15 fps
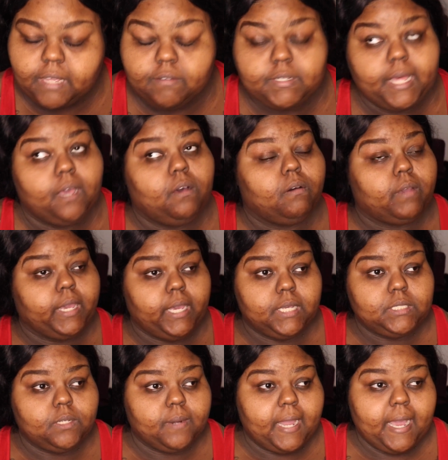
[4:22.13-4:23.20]
It was like, okay,
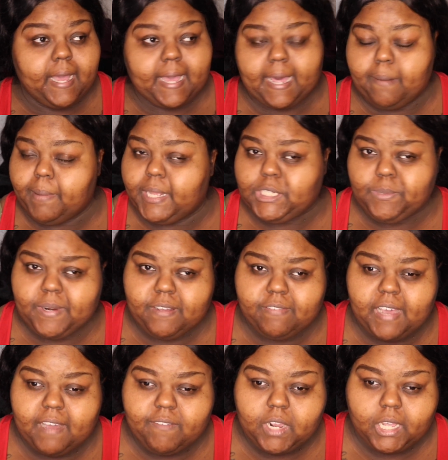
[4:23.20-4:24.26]
so now I gotta pay
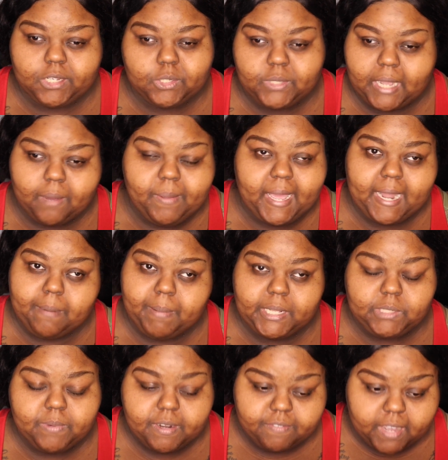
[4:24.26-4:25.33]
$25. Now we had to pay
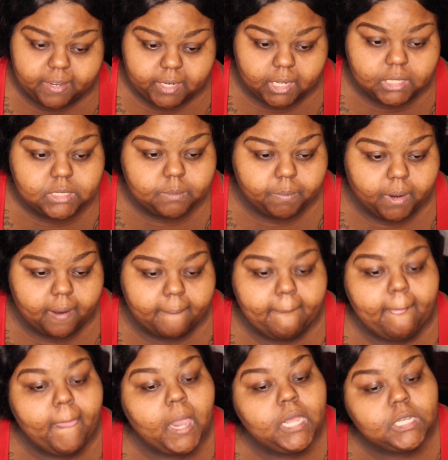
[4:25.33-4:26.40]
$25 to park.
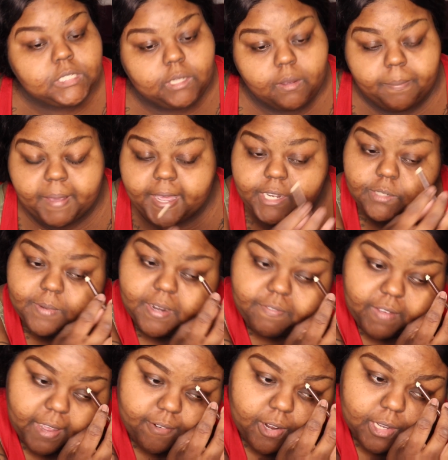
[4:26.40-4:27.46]
So we paid the
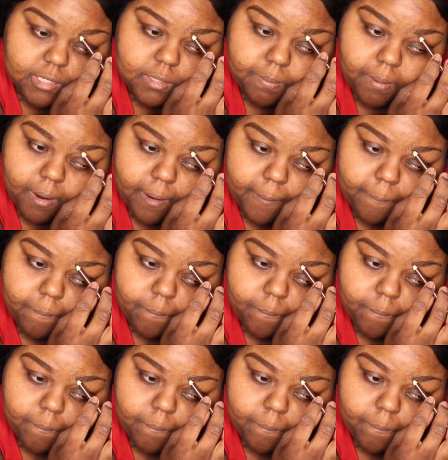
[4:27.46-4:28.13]
$25 to park.